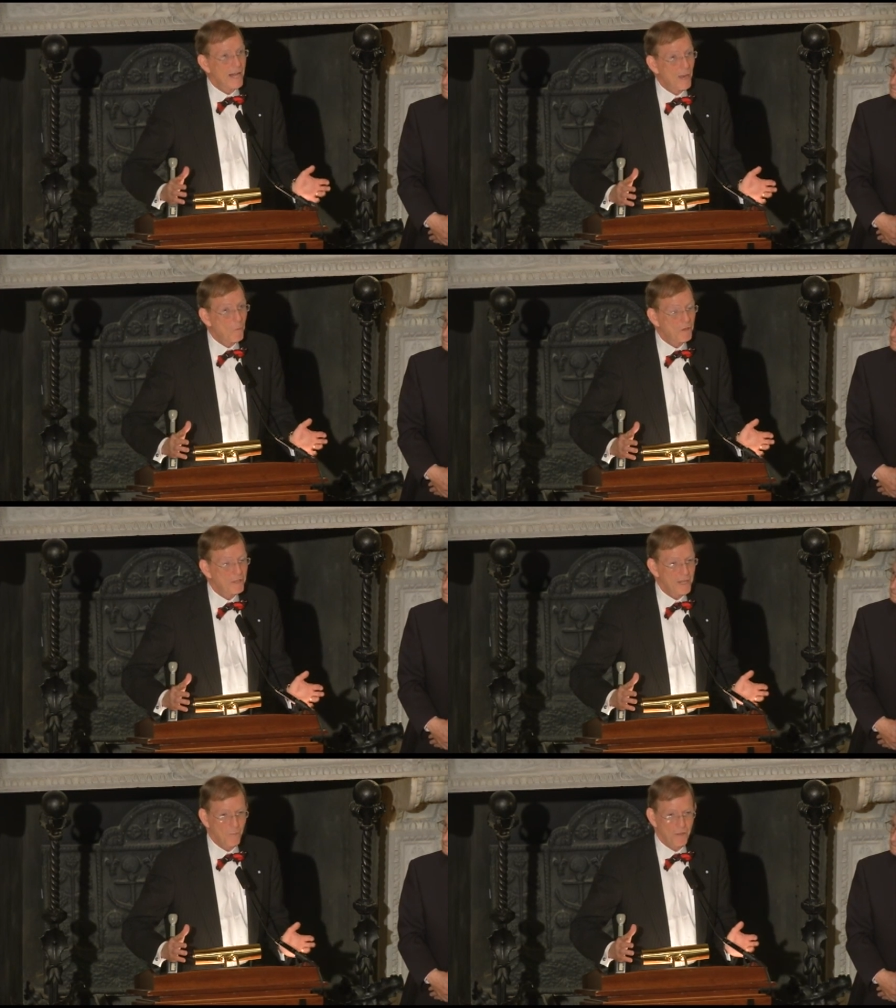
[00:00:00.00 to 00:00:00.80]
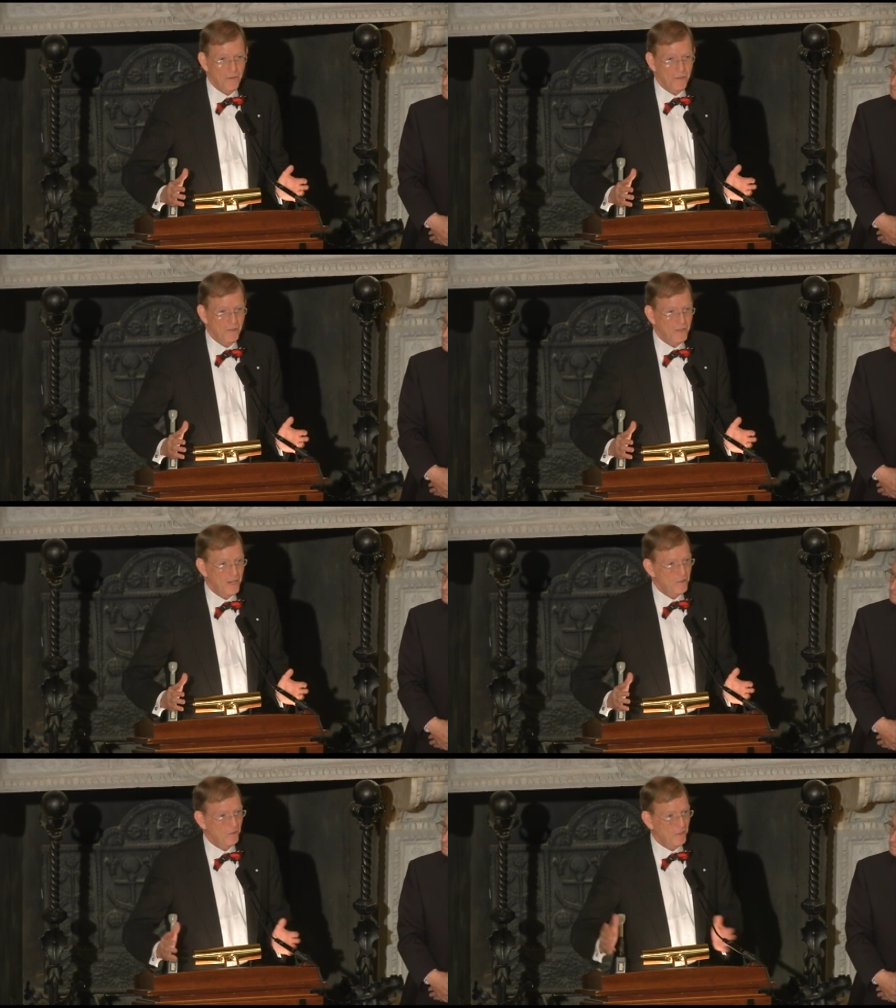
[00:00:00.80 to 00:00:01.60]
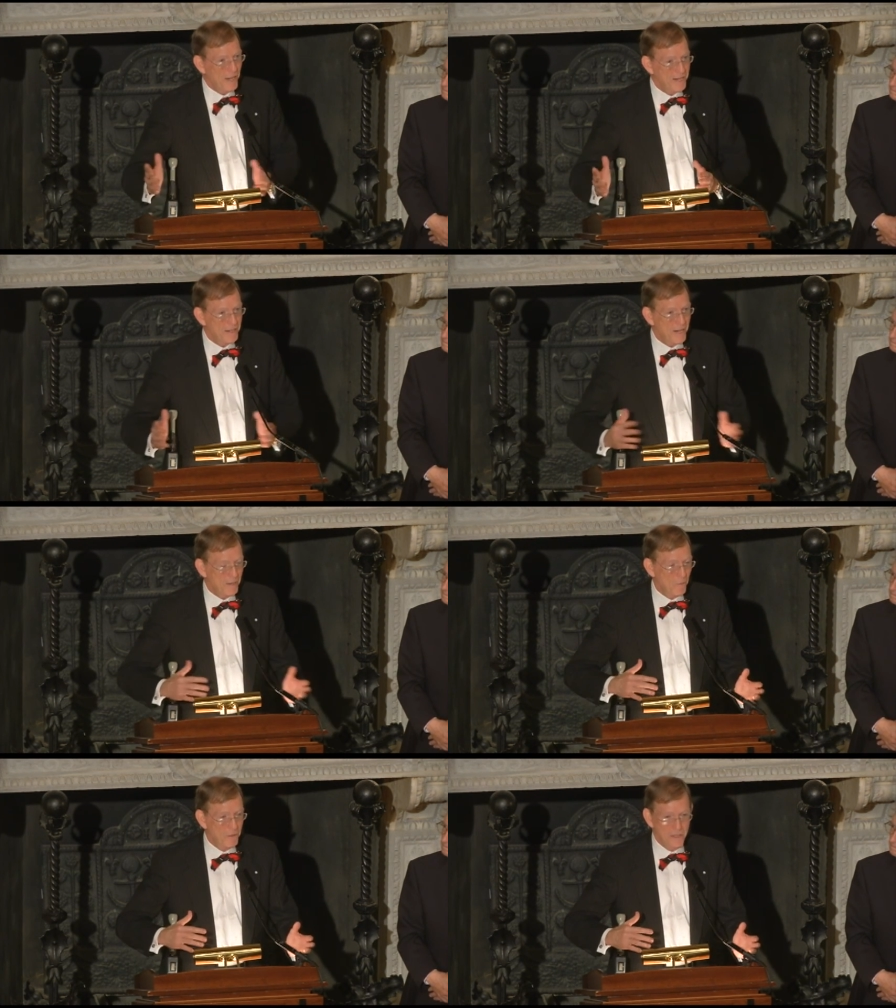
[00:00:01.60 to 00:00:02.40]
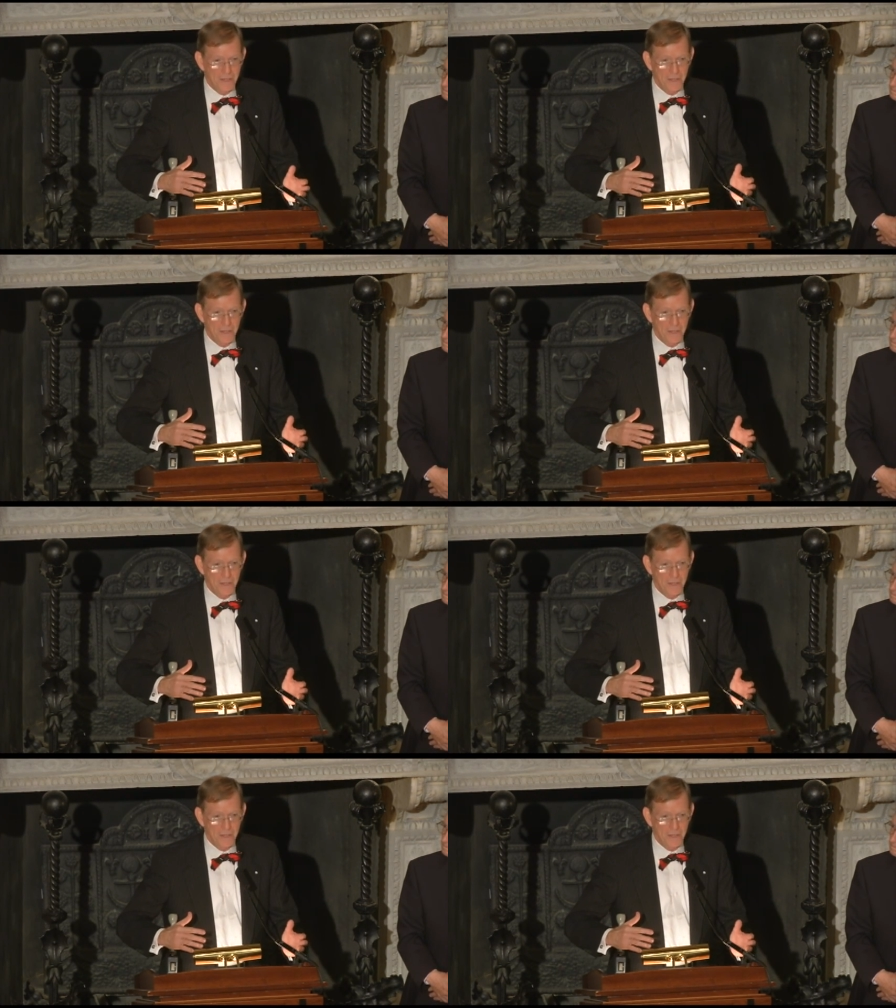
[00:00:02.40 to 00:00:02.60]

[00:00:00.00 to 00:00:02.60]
I wanted to keep things on schedule, so I did not go into